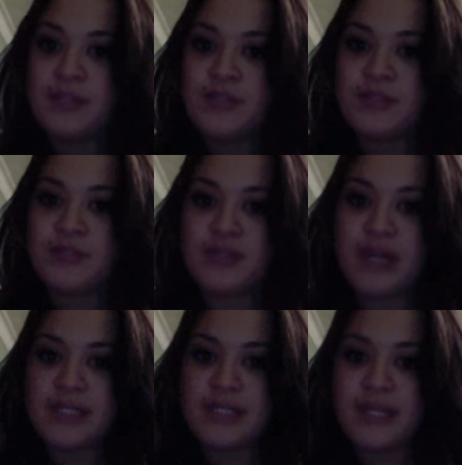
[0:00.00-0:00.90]
So
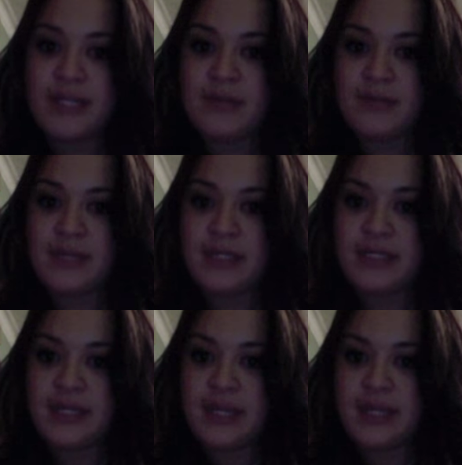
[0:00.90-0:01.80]
dry skin, oily
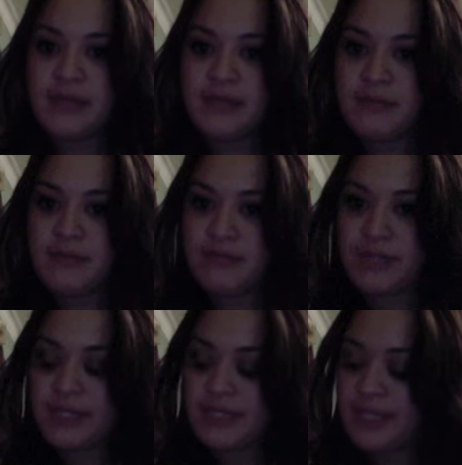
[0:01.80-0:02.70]
skin,
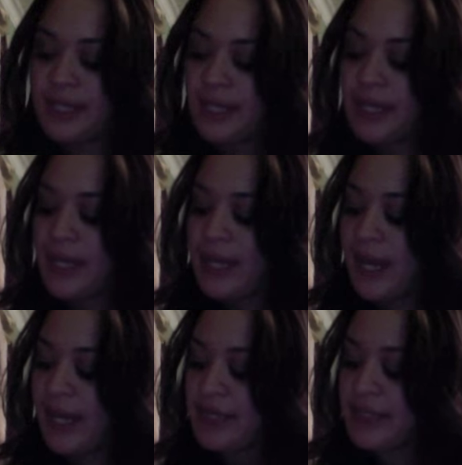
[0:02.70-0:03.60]
wrinkly skin.
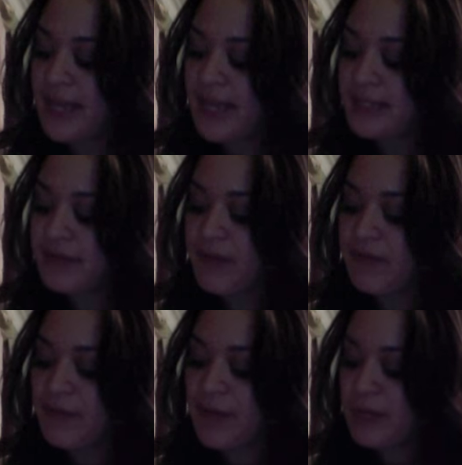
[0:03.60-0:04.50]
And then lastly, we have
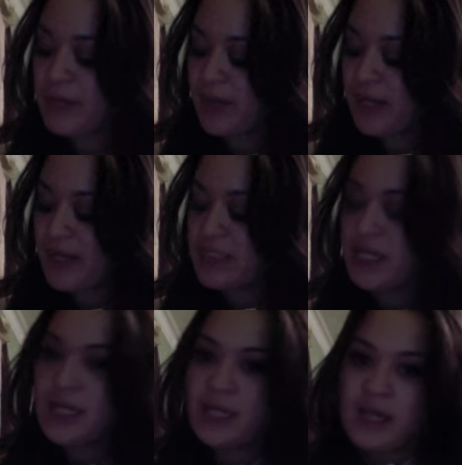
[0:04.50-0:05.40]
our body products.
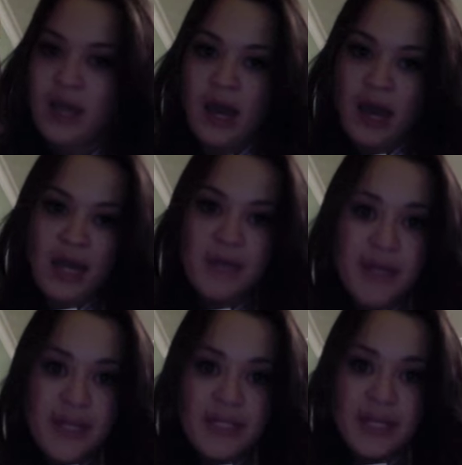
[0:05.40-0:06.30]
I
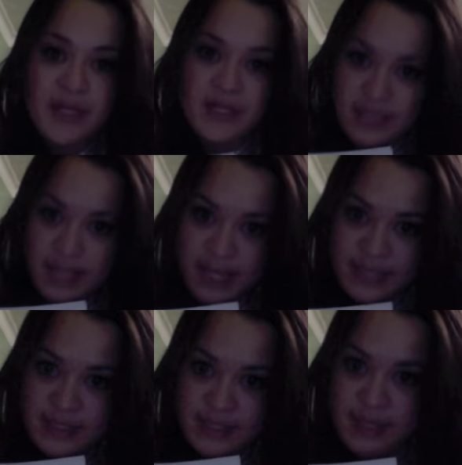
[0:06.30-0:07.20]
break it down into
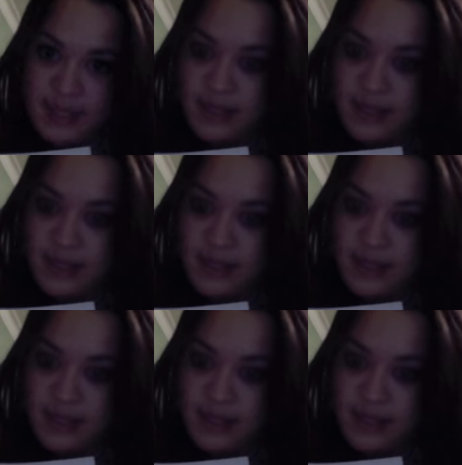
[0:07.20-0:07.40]
hand set